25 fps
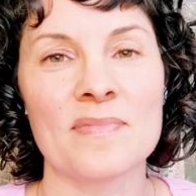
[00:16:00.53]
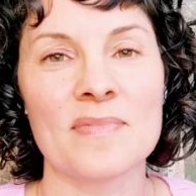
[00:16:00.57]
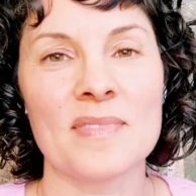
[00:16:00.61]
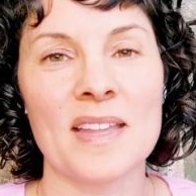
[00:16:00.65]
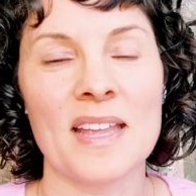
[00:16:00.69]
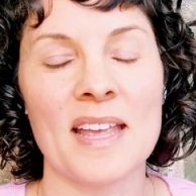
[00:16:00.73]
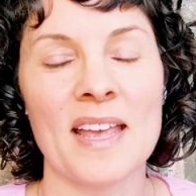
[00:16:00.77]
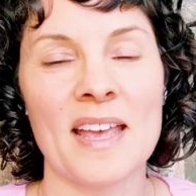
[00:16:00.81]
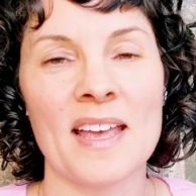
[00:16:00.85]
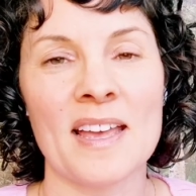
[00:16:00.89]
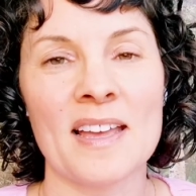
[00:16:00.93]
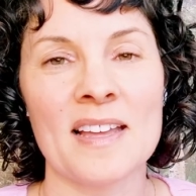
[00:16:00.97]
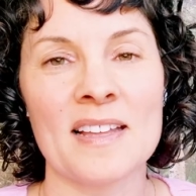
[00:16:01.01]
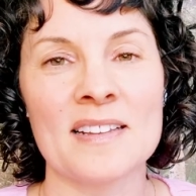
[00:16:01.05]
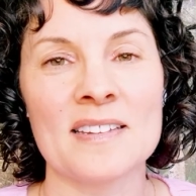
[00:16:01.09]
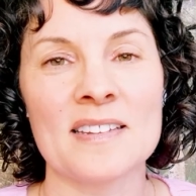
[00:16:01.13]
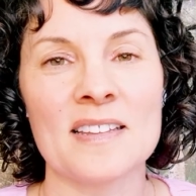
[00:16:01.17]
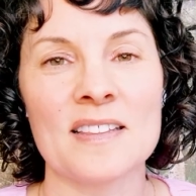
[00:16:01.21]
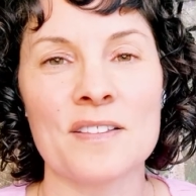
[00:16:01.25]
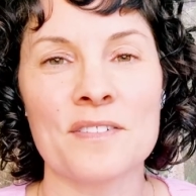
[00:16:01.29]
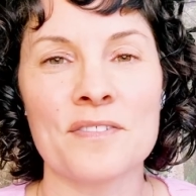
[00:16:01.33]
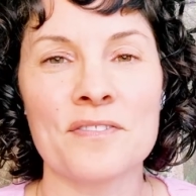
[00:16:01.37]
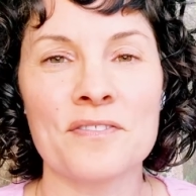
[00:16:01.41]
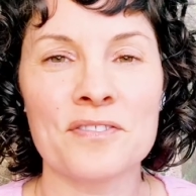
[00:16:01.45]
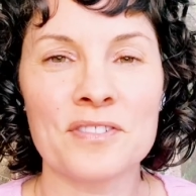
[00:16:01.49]
And
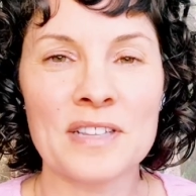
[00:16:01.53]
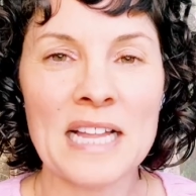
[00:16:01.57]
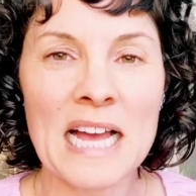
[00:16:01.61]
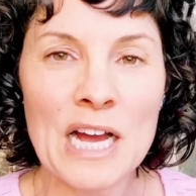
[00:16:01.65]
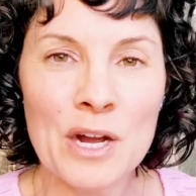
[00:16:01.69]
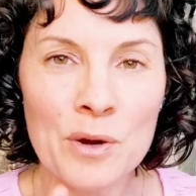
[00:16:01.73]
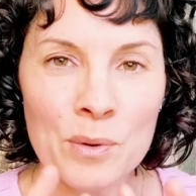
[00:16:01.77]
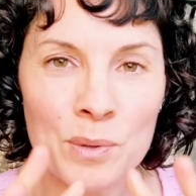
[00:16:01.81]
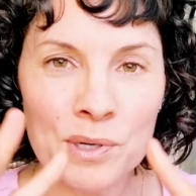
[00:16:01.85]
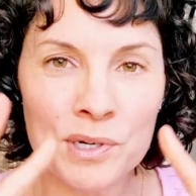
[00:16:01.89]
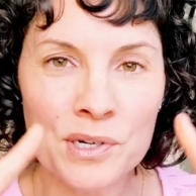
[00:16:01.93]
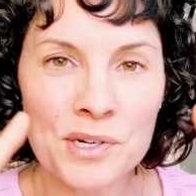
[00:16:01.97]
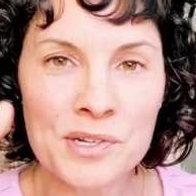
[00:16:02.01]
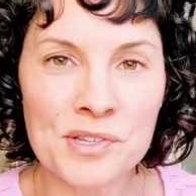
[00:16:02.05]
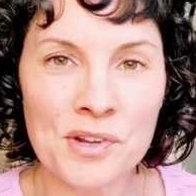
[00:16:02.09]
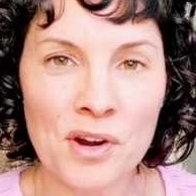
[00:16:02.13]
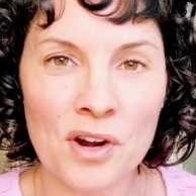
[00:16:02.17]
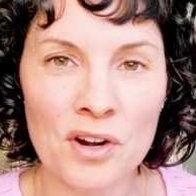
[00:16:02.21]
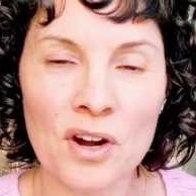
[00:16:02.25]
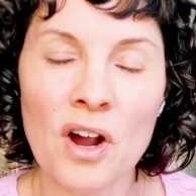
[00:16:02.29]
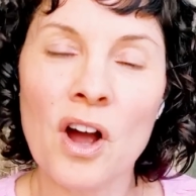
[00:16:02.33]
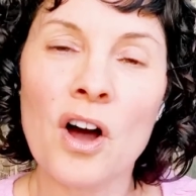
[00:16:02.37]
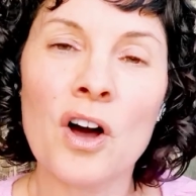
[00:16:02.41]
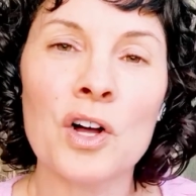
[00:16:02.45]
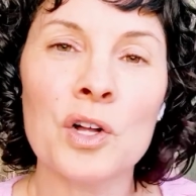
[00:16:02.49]
the flowers
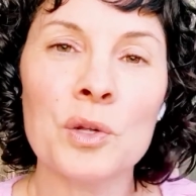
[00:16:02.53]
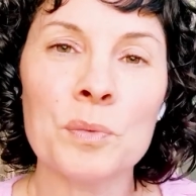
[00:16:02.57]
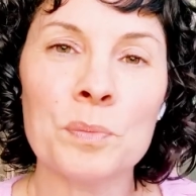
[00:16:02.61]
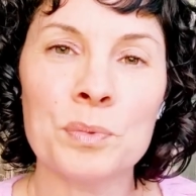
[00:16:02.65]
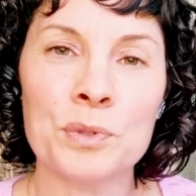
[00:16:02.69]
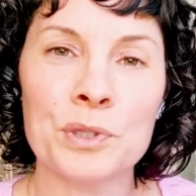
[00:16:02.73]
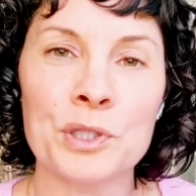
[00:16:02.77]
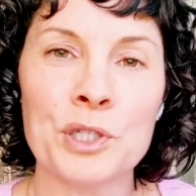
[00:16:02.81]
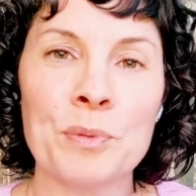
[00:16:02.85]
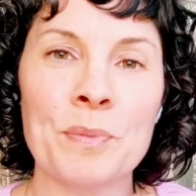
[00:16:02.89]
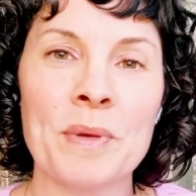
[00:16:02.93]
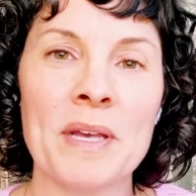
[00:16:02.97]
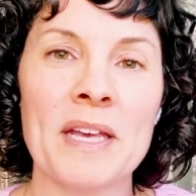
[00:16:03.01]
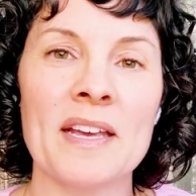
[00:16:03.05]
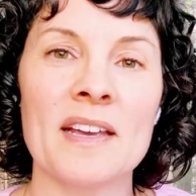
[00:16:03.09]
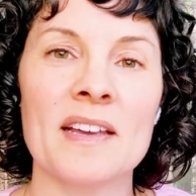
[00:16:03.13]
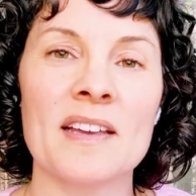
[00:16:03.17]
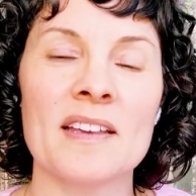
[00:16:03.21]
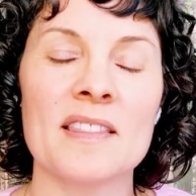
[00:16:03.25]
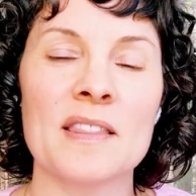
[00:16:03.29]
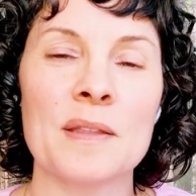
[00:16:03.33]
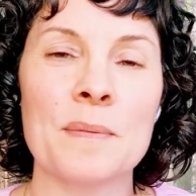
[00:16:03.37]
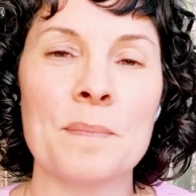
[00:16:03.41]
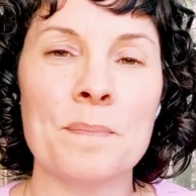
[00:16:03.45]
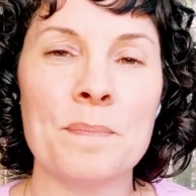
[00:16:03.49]
are all
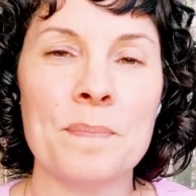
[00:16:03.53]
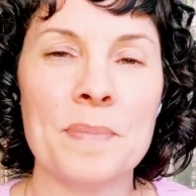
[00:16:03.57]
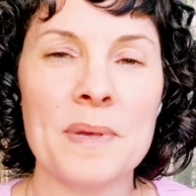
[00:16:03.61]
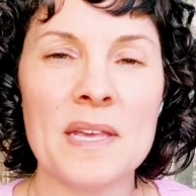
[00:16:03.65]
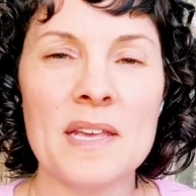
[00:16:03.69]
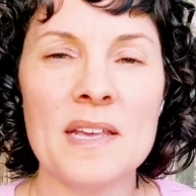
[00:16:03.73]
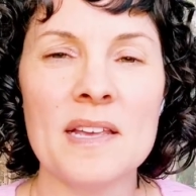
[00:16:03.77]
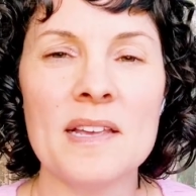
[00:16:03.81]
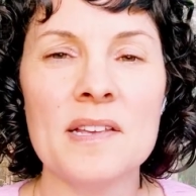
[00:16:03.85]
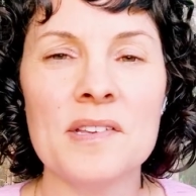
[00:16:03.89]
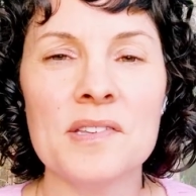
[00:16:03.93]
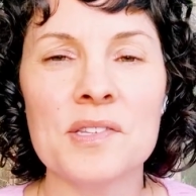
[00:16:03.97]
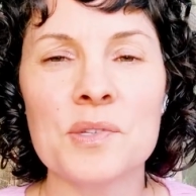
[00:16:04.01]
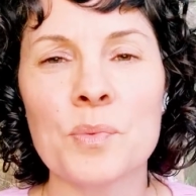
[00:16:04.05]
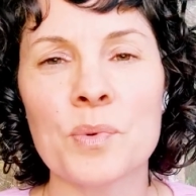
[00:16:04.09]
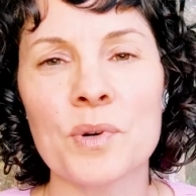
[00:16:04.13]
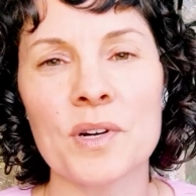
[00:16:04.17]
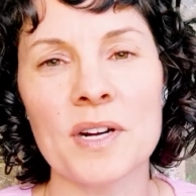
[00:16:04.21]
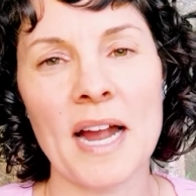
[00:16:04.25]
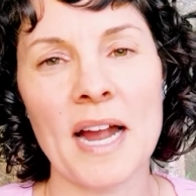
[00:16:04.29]
blooming, the bees were